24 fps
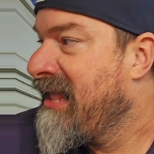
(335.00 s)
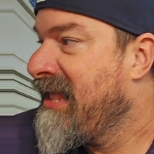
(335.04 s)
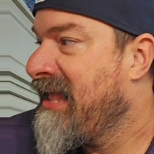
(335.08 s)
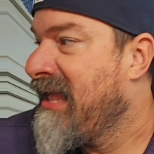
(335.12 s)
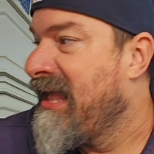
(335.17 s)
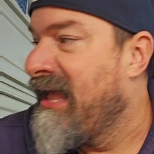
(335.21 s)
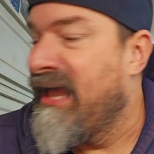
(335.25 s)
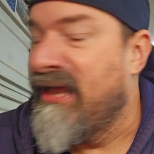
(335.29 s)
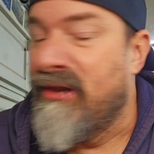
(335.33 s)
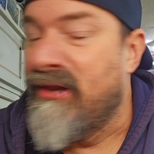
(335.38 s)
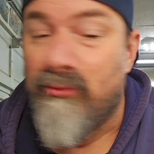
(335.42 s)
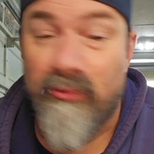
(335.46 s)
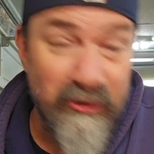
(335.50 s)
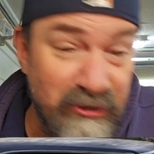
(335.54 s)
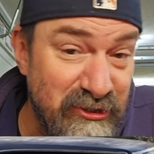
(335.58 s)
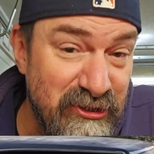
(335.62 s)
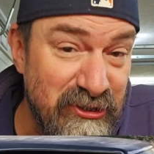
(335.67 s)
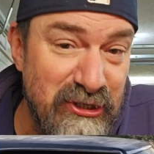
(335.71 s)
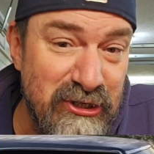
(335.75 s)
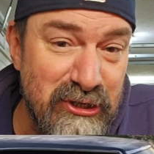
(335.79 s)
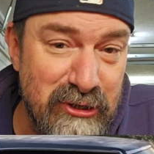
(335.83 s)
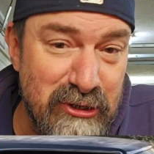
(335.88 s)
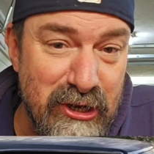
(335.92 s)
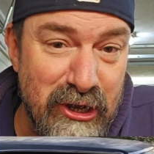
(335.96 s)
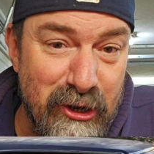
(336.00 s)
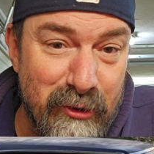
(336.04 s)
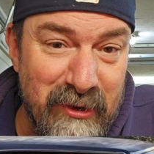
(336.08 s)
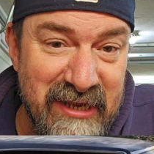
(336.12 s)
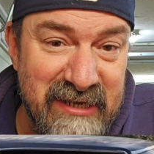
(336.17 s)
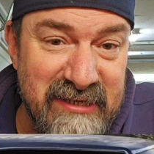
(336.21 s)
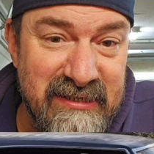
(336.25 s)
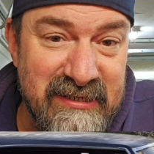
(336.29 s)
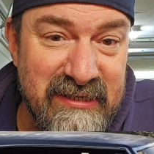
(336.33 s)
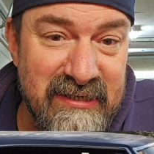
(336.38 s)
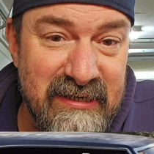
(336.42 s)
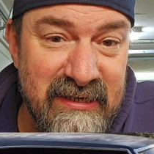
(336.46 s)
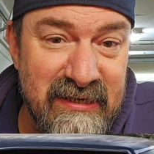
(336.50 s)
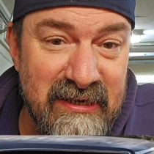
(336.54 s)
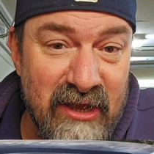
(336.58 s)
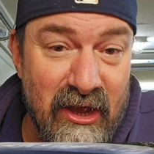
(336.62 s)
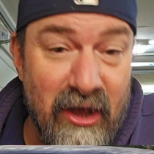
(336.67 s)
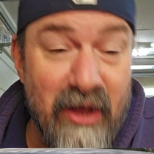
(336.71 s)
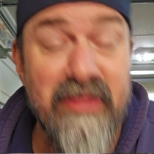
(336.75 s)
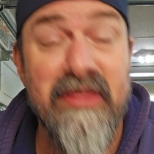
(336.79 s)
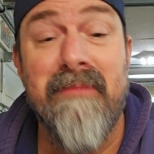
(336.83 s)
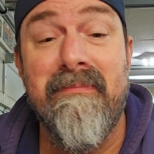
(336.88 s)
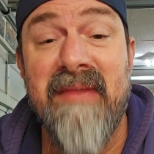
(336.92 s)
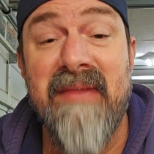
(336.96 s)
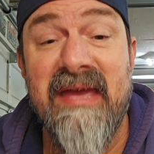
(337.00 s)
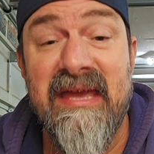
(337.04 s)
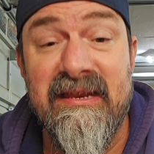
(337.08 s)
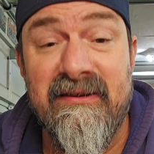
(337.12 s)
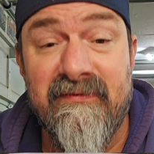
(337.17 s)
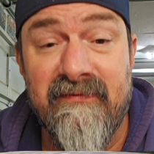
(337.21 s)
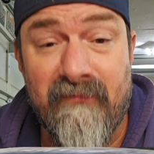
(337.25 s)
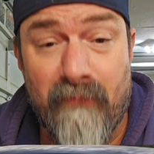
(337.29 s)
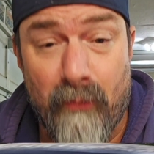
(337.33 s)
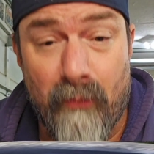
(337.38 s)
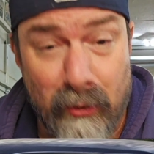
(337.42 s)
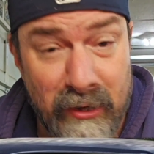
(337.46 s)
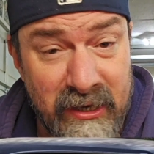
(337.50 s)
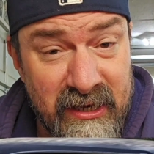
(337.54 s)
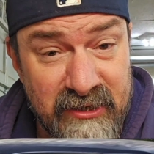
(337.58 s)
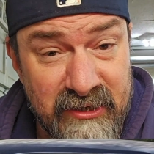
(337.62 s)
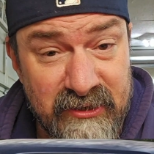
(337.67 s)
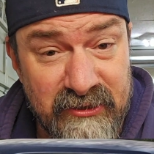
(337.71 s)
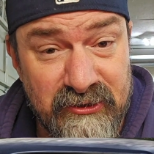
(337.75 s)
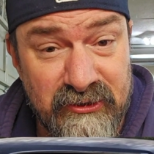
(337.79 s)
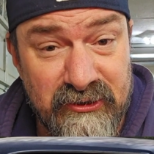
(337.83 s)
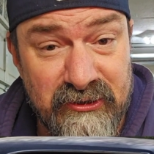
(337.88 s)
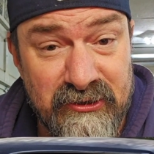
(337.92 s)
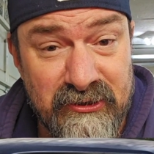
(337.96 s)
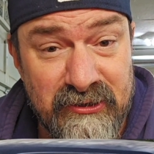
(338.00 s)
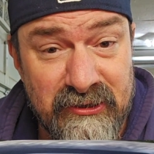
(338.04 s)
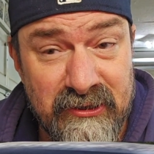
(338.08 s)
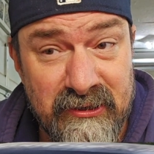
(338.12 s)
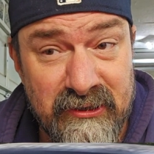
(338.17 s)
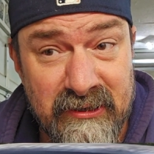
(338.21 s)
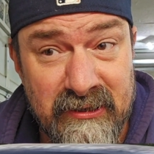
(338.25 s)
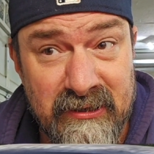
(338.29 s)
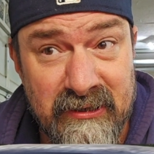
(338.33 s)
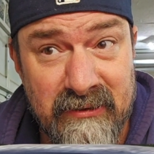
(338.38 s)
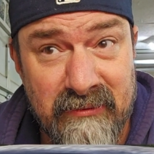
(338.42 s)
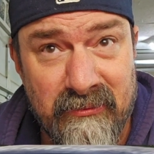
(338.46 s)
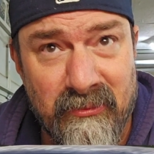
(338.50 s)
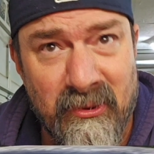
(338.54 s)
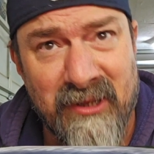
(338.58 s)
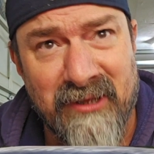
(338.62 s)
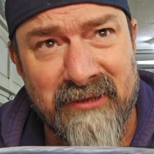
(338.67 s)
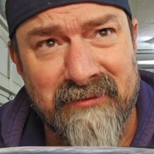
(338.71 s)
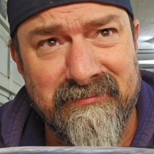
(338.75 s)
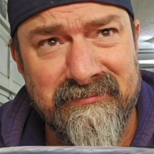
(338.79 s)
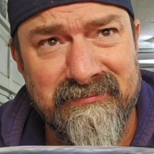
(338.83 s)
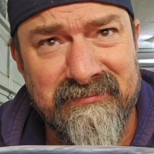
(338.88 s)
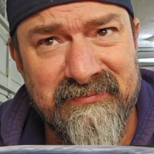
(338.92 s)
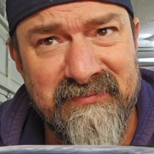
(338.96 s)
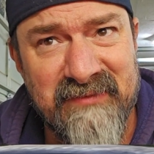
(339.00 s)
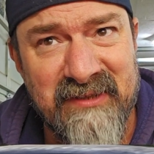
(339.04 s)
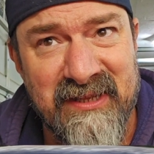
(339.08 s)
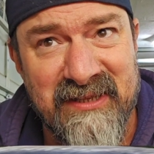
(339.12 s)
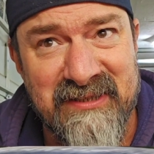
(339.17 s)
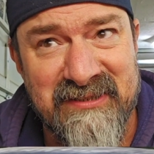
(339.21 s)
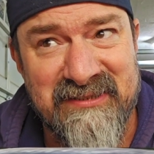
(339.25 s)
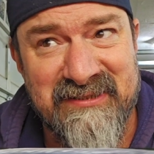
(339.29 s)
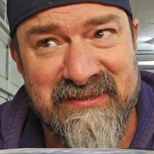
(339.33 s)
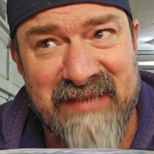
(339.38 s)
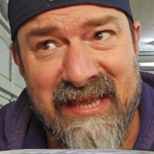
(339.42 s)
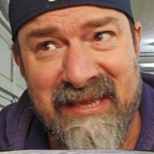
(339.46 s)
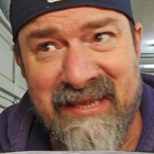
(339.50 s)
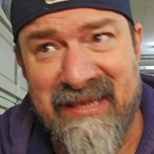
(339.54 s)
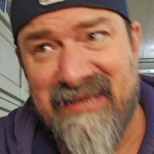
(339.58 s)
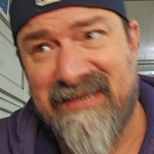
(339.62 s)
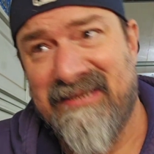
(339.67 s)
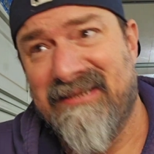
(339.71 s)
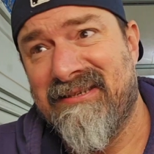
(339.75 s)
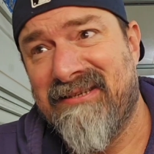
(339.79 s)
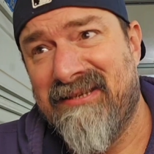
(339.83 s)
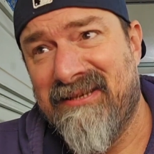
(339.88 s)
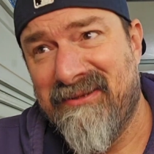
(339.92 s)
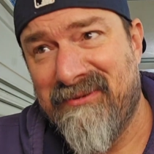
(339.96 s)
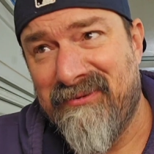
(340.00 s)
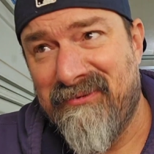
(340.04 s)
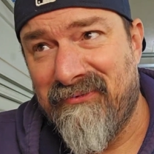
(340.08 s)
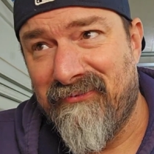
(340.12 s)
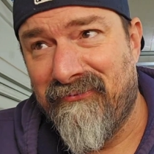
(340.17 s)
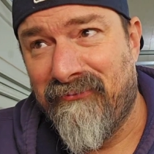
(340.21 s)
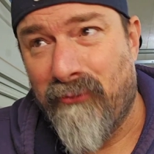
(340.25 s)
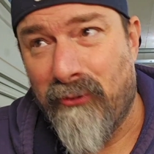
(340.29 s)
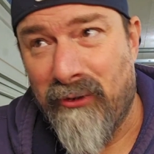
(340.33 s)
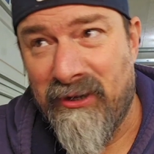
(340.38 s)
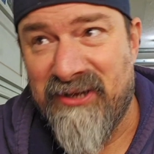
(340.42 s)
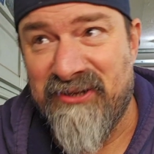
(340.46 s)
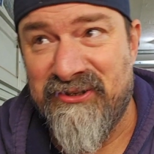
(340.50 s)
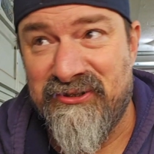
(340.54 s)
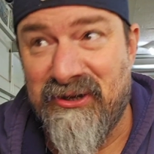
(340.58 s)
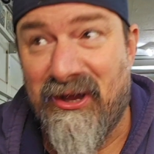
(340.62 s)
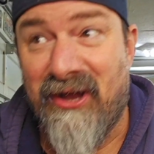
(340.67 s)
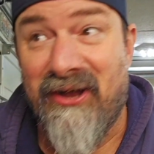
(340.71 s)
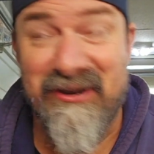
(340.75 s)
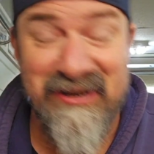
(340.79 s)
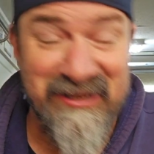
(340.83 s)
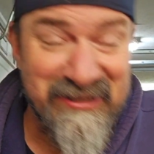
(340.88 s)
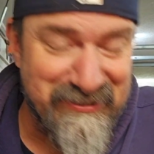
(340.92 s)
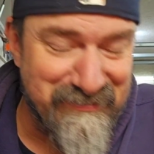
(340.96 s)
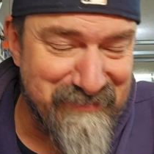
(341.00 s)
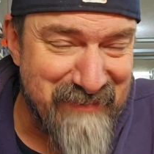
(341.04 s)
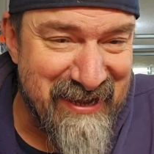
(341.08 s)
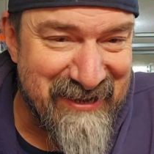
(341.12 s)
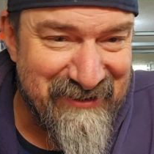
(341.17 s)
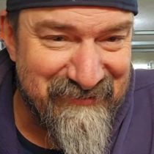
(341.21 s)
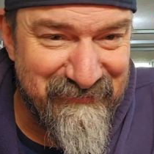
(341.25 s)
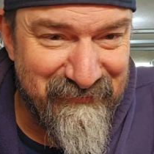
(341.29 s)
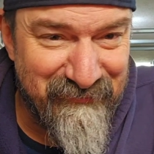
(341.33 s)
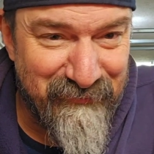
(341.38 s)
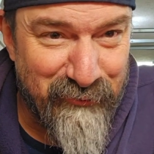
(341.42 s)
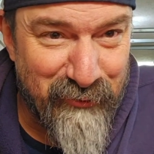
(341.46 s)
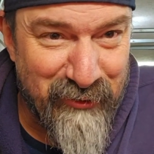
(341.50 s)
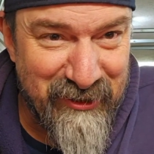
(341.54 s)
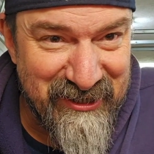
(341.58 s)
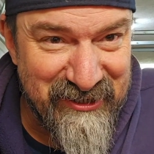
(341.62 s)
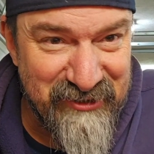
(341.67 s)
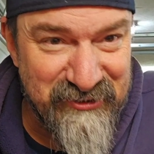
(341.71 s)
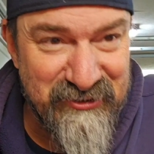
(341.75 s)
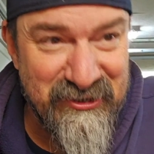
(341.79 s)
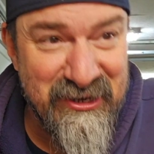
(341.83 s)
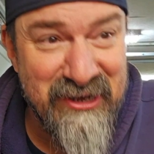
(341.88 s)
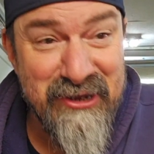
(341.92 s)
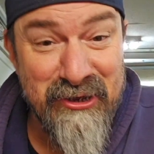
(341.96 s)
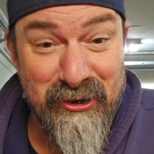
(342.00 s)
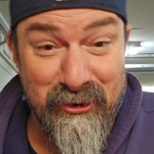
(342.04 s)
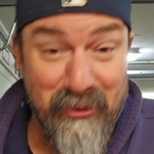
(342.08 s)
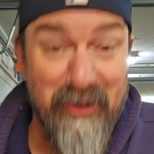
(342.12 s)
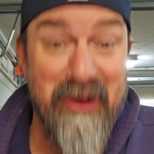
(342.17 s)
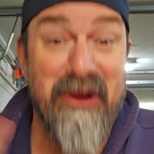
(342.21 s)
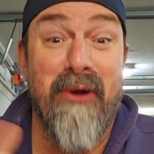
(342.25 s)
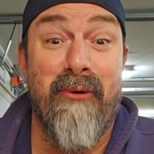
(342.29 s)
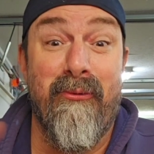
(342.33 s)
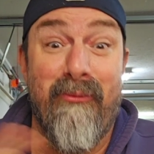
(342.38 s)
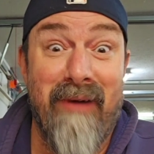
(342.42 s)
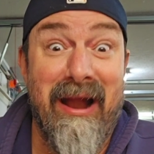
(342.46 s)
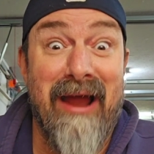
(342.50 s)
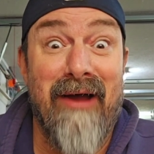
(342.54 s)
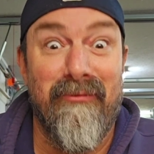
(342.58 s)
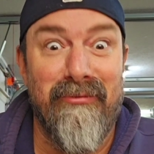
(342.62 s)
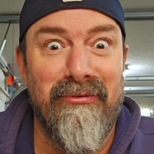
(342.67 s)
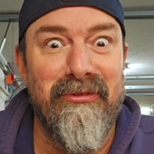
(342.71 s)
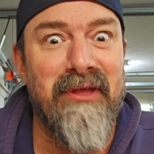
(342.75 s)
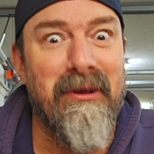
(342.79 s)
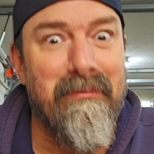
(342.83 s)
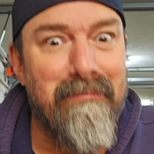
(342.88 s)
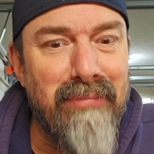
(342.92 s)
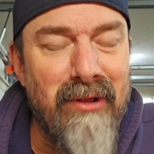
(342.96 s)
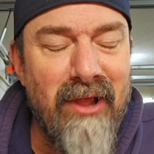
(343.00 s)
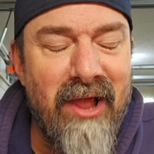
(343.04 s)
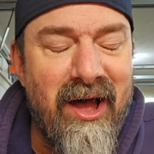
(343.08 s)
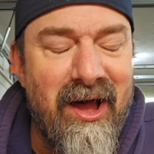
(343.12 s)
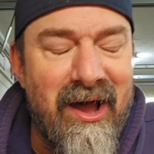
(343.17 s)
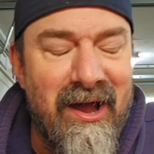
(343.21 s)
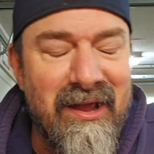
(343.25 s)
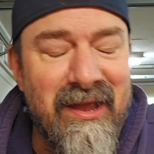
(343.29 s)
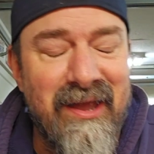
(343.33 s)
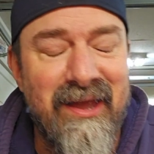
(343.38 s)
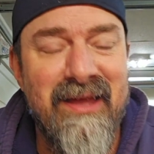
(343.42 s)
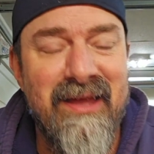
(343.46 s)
And wouldn't you know it, on the maiden voyage, well, the second voyage on its maiden voyage, going around the block,